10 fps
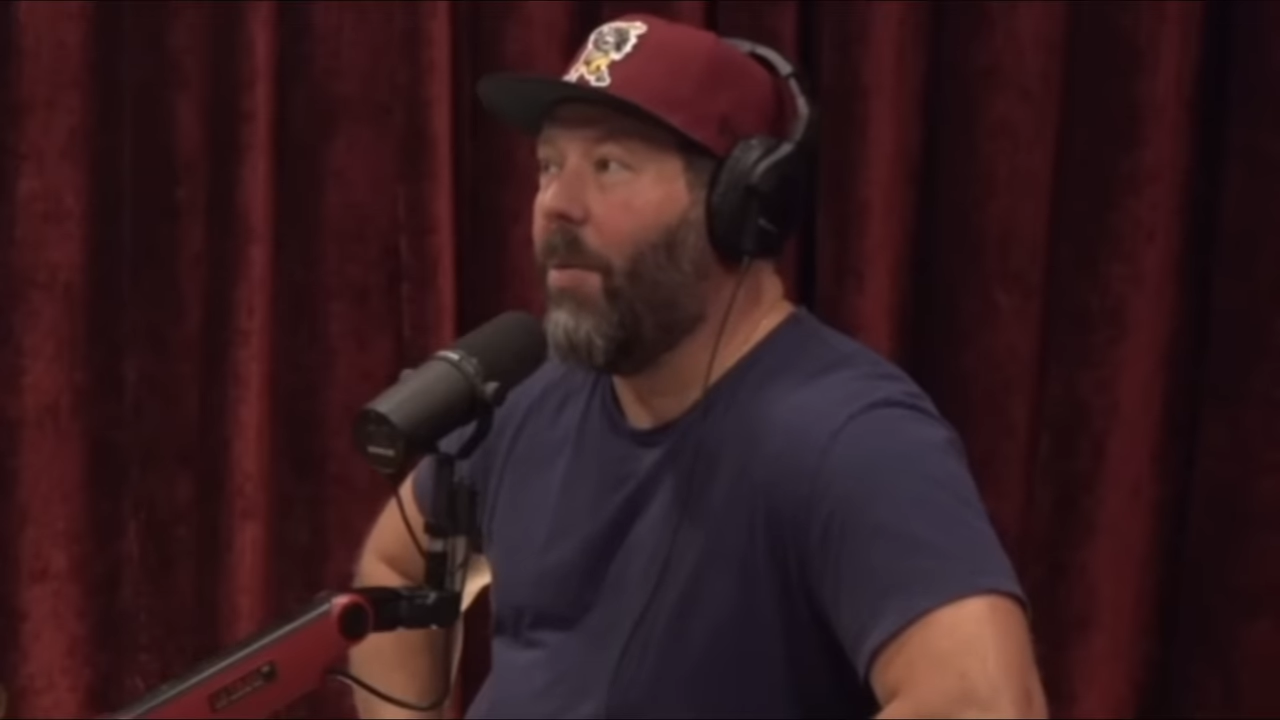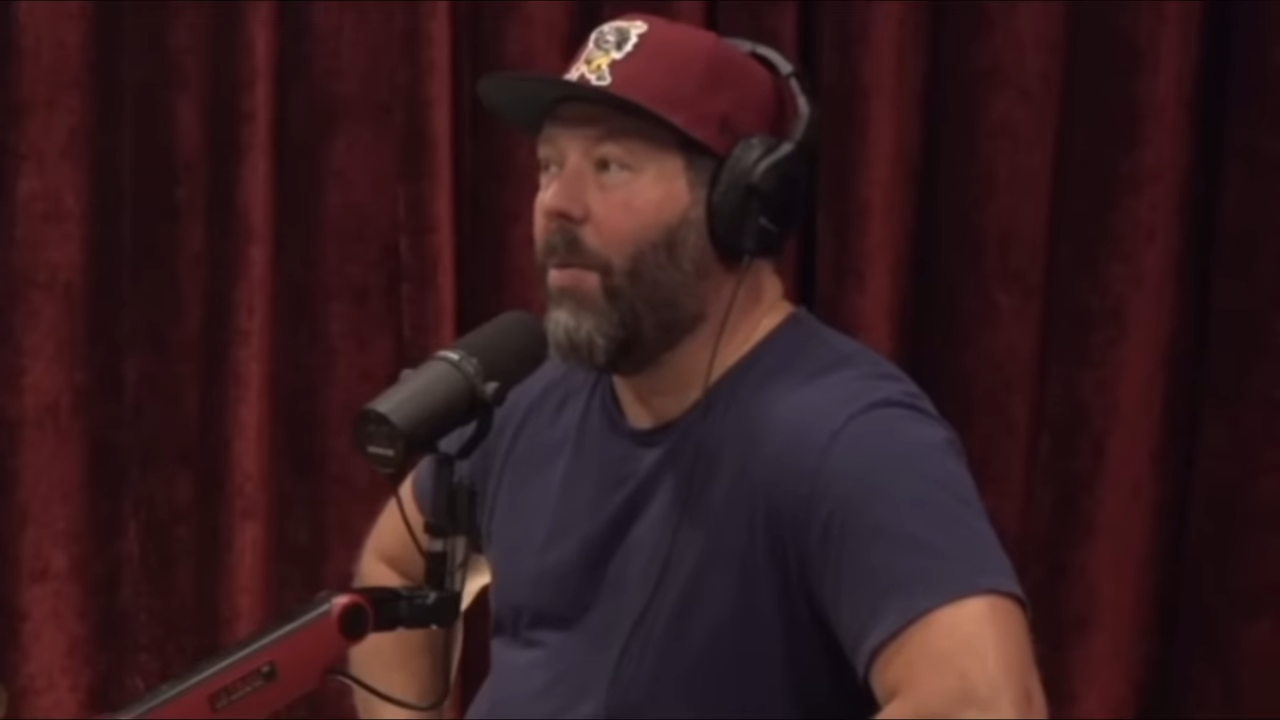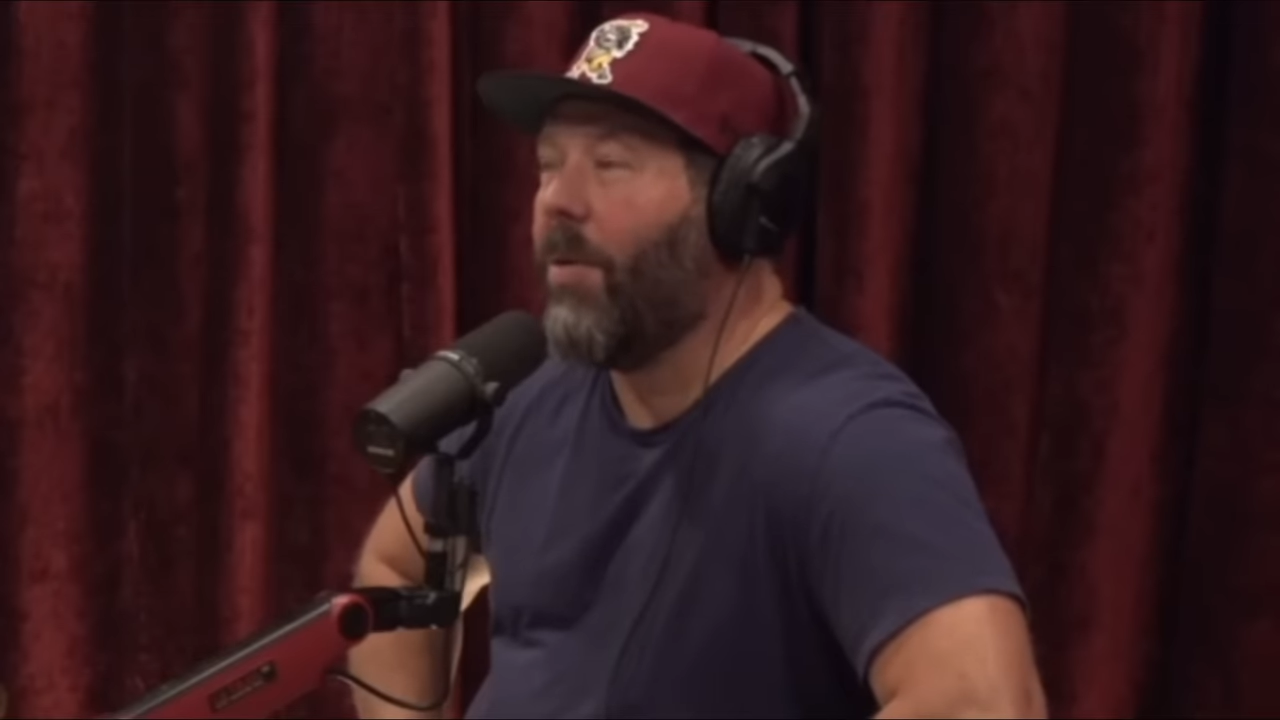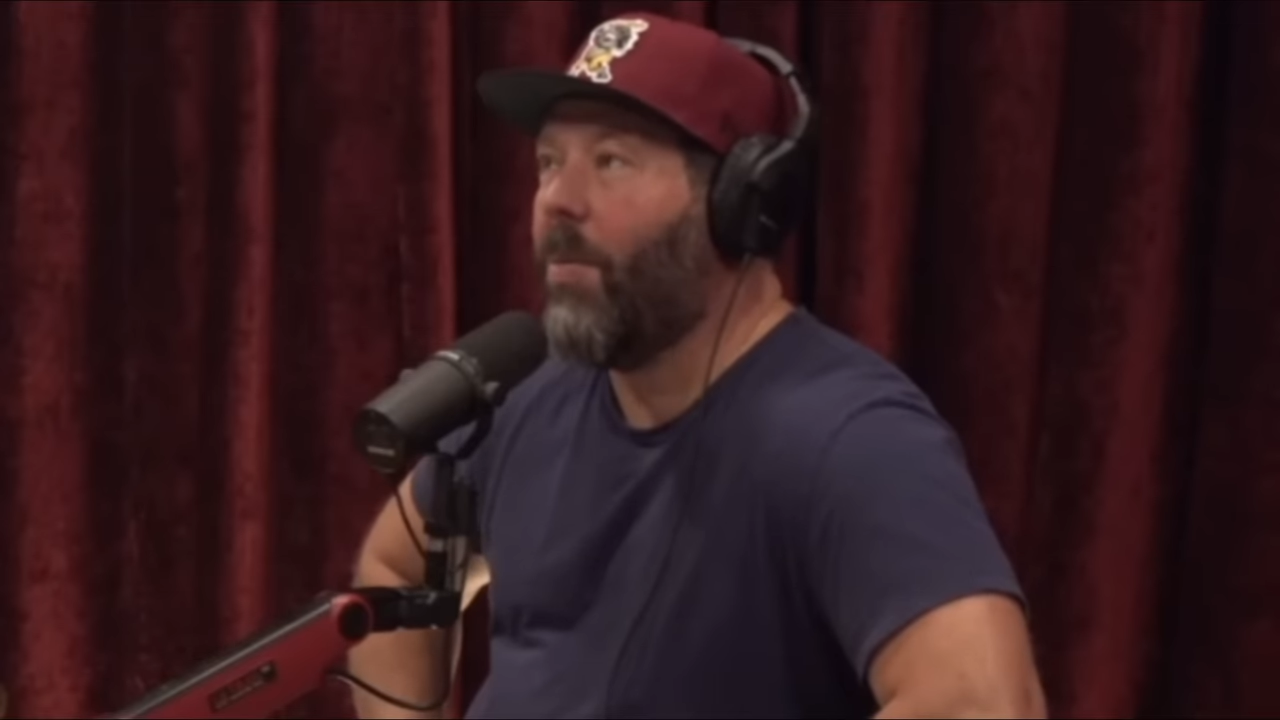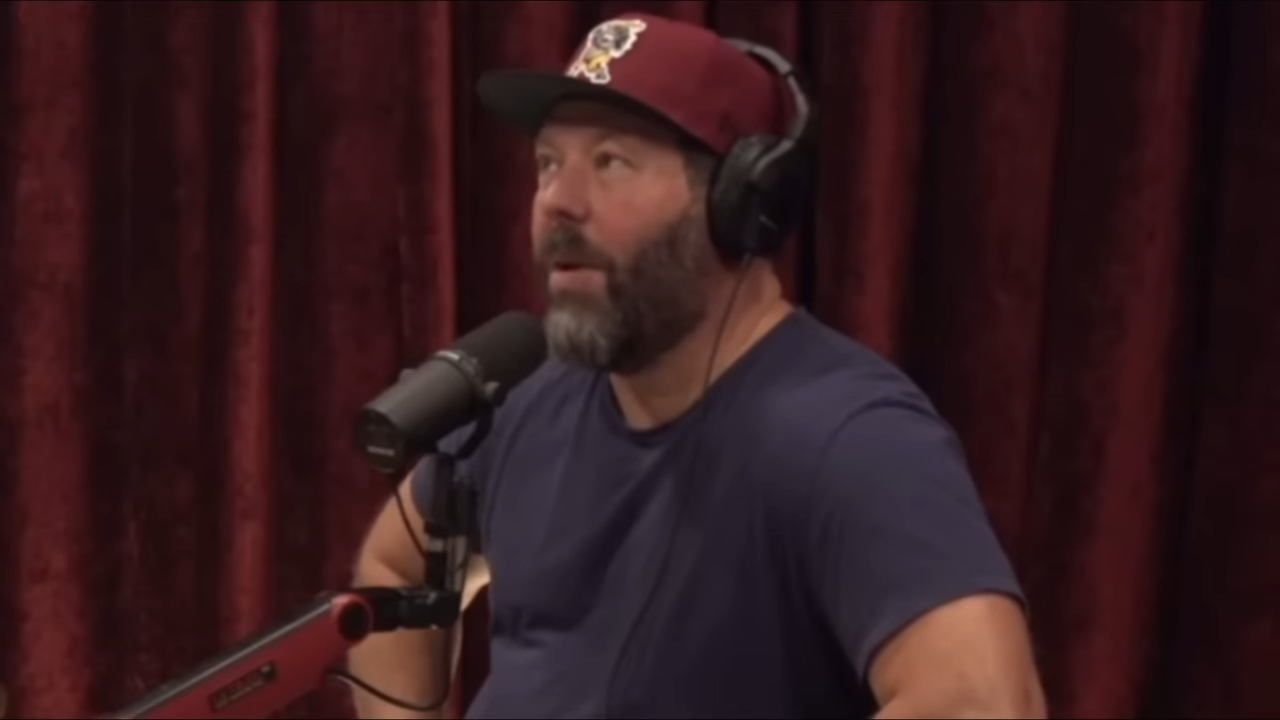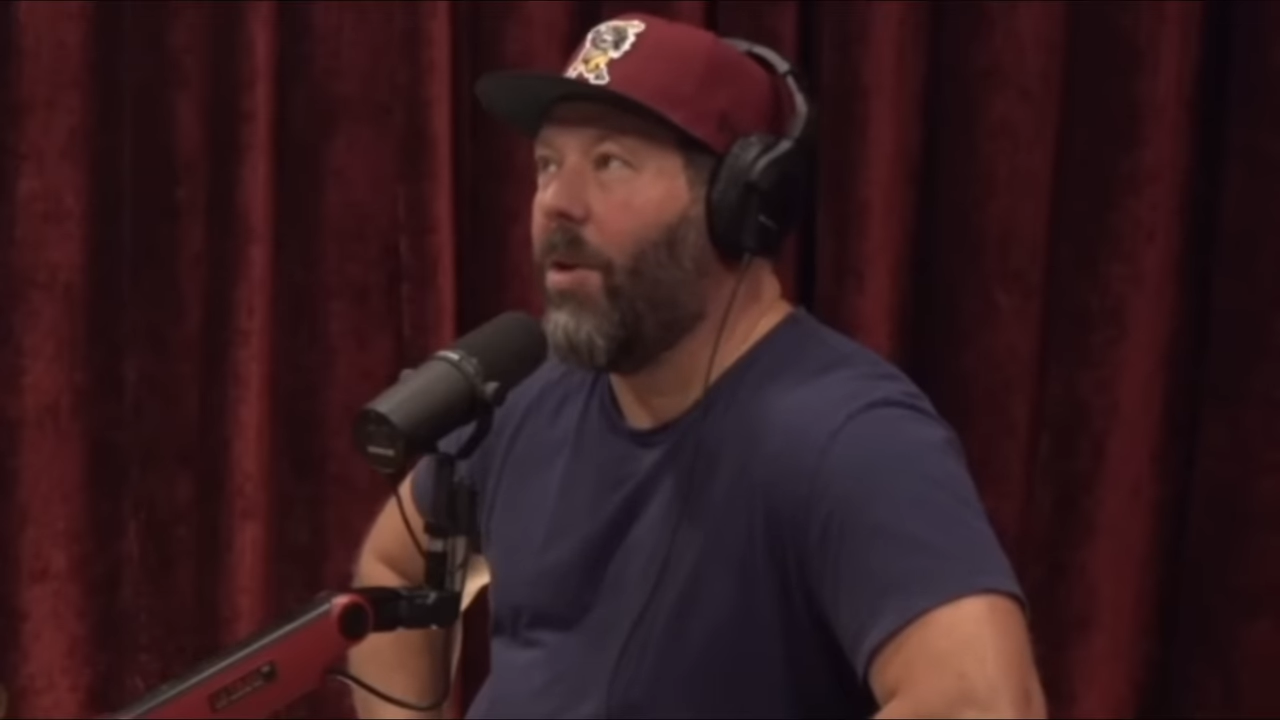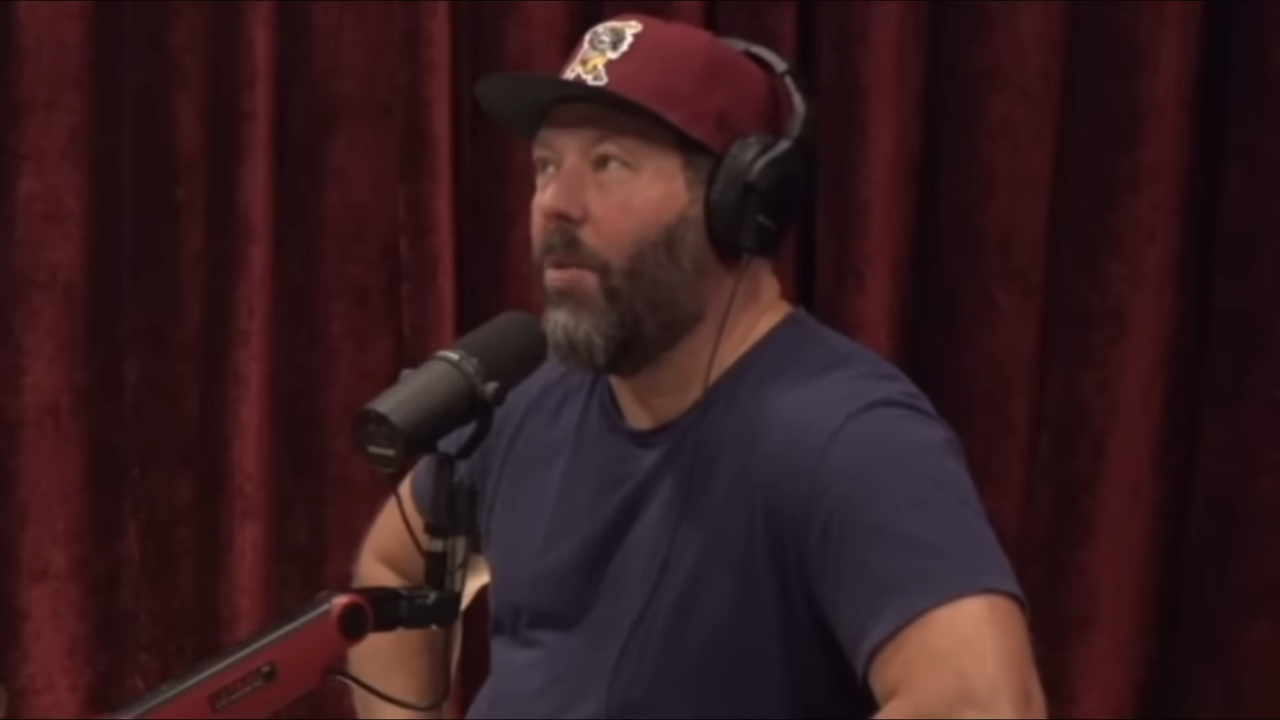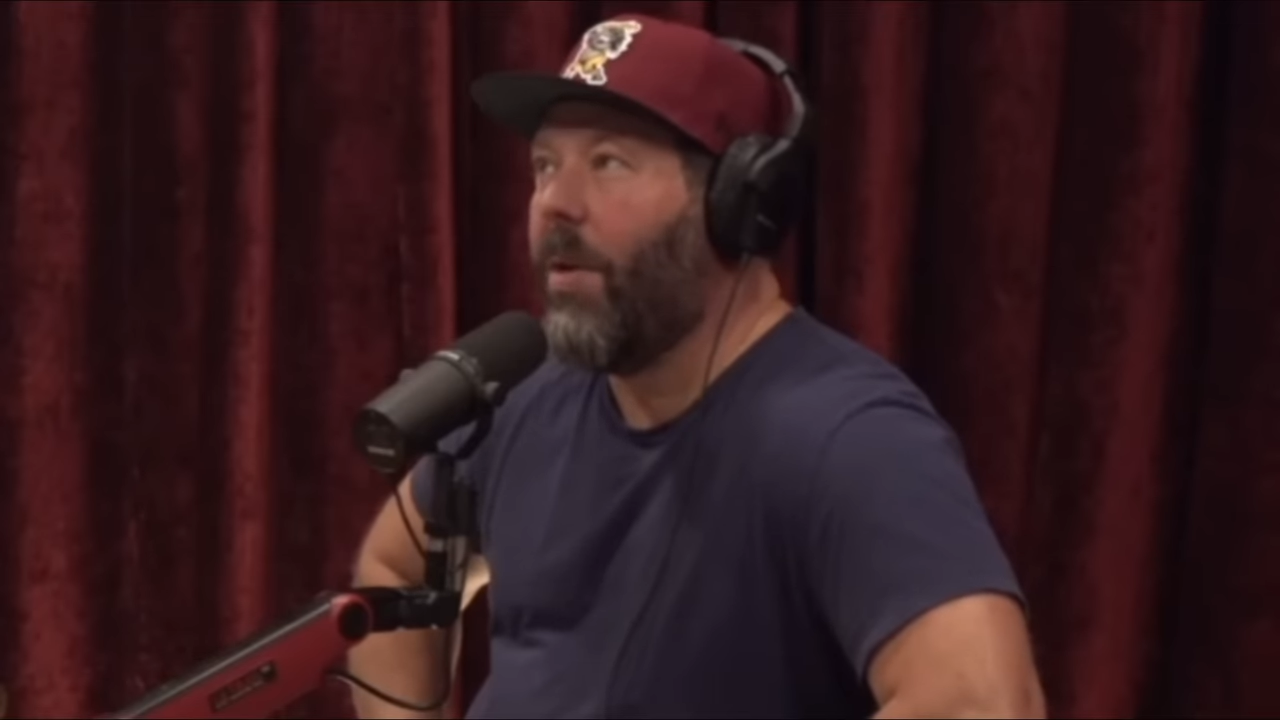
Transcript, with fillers: was when you